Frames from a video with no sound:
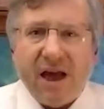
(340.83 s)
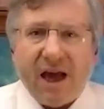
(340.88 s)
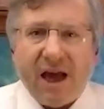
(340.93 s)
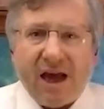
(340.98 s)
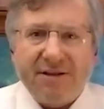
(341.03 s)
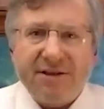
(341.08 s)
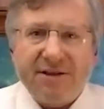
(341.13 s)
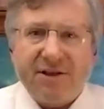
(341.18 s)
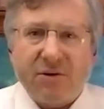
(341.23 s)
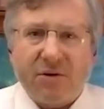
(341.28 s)

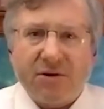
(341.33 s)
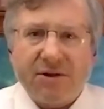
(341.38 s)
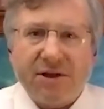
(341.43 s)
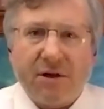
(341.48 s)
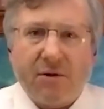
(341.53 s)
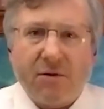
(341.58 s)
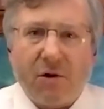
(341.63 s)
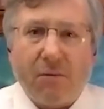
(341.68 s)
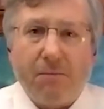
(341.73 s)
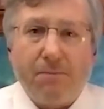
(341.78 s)
As you start to
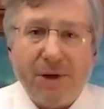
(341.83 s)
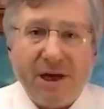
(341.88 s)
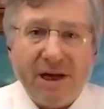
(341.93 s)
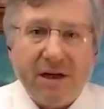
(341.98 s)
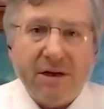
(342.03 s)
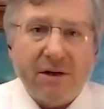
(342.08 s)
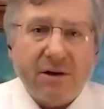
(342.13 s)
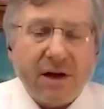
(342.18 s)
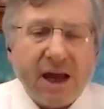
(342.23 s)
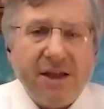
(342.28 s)
grow
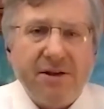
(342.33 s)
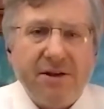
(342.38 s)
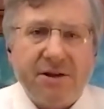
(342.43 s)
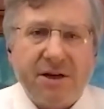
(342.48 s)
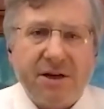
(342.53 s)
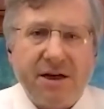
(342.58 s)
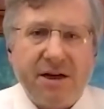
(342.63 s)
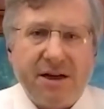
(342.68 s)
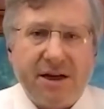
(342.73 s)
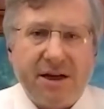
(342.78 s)
bigger and you're
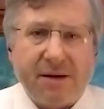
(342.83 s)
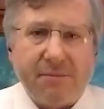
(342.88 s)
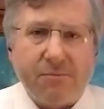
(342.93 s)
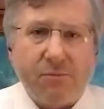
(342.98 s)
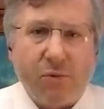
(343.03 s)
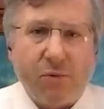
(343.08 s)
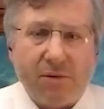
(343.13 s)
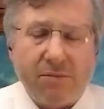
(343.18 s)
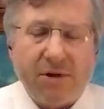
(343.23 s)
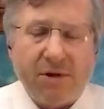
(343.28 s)
going to need
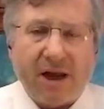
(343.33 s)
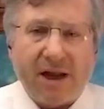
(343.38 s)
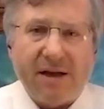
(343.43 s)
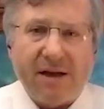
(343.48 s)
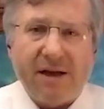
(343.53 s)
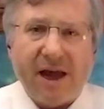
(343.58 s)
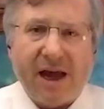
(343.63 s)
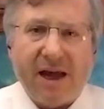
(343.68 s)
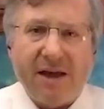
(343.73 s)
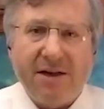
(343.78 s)
to get
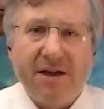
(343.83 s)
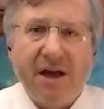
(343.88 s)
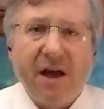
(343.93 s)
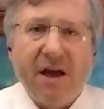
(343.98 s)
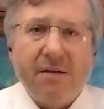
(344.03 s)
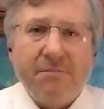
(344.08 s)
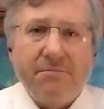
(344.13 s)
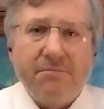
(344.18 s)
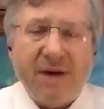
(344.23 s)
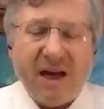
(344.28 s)
and, and
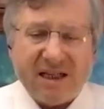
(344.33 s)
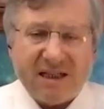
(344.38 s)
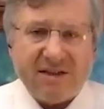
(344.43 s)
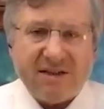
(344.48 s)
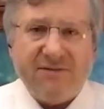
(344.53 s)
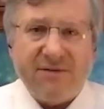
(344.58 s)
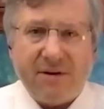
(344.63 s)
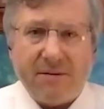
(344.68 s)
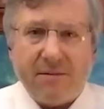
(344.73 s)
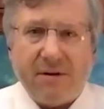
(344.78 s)

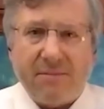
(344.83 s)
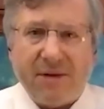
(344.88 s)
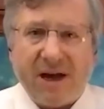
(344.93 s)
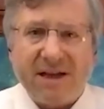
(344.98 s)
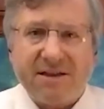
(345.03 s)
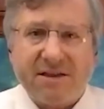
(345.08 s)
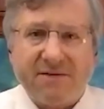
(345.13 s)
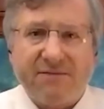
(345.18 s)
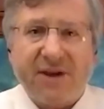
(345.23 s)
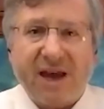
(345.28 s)
massive
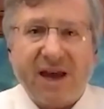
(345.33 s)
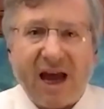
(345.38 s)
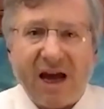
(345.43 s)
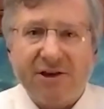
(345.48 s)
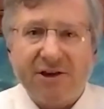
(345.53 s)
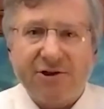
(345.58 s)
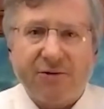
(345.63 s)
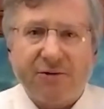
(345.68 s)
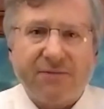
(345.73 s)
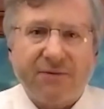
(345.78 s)
amounts of
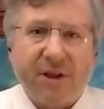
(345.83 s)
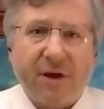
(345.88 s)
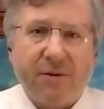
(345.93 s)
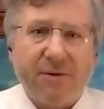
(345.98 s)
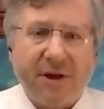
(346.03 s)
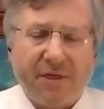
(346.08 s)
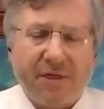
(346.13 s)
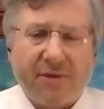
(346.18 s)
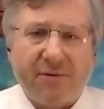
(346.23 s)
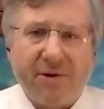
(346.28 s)
cash are
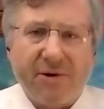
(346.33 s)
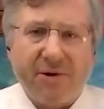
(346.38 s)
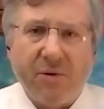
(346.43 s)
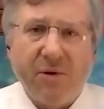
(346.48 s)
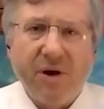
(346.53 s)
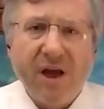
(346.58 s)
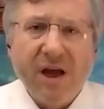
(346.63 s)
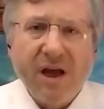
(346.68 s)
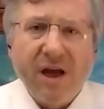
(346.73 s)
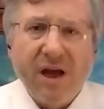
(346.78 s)
flowing through,